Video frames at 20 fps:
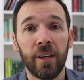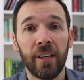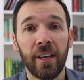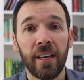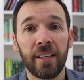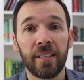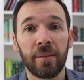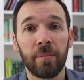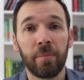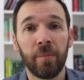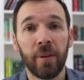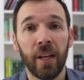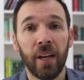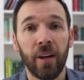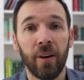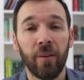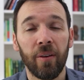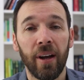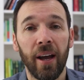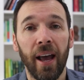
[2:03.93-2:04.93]
It does,
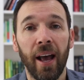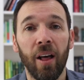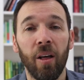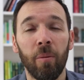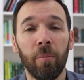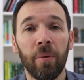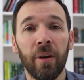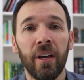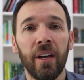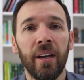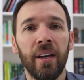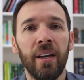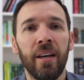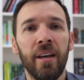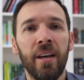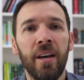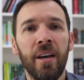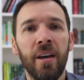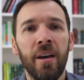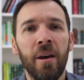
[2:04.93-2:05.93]
help.
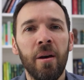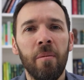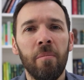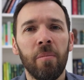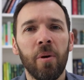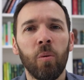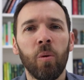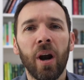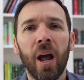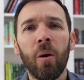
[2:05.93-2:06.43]
But